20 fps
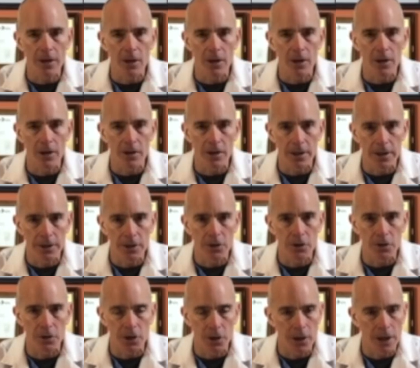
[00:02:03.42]
cartilage
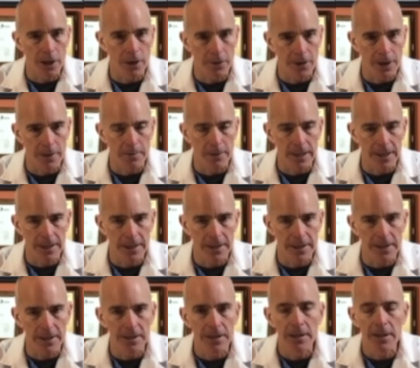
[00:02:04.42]
or good healthy
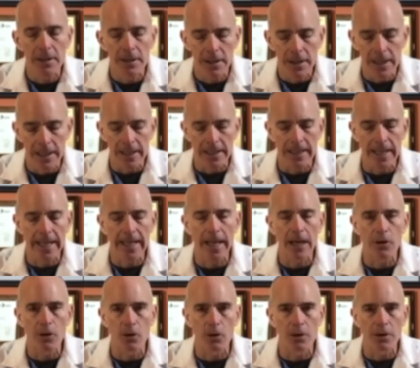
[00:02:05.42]
meniscus and take
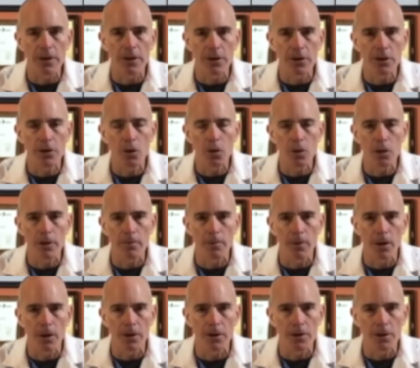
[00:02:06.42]
out only the torn
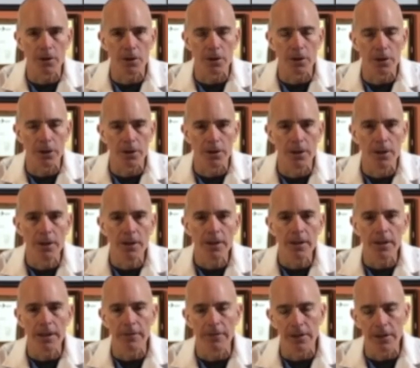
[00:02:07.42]
part. So you're
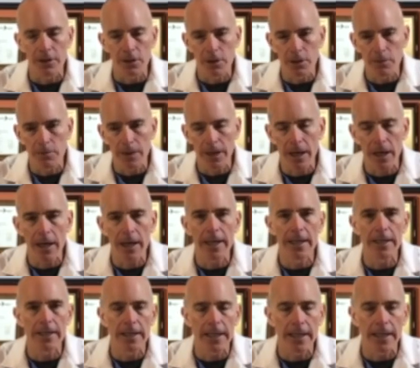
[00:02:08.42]
leaving the good
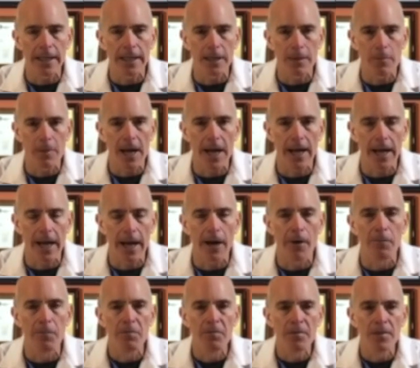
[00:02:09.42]
behind, taking the bad
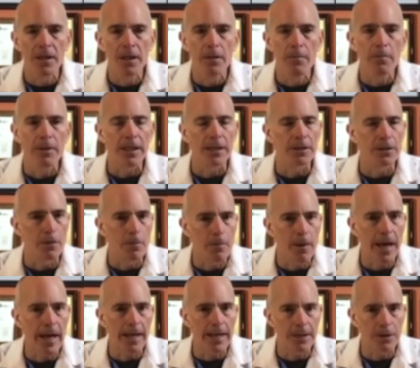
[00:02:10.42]
out, because the
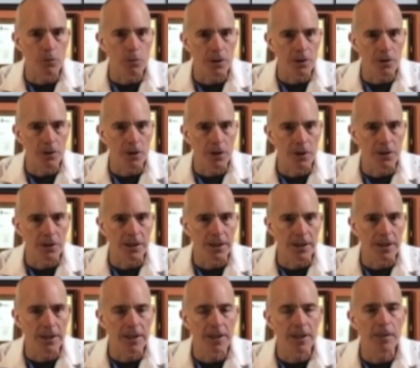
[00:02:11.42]
bad is what's causing
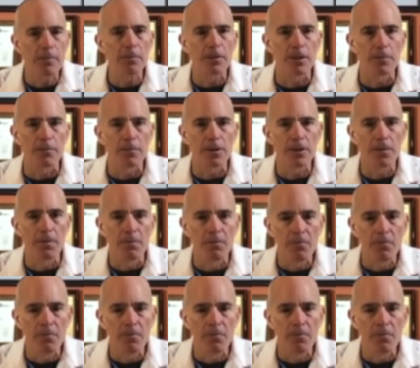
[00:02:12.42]
the symptoms.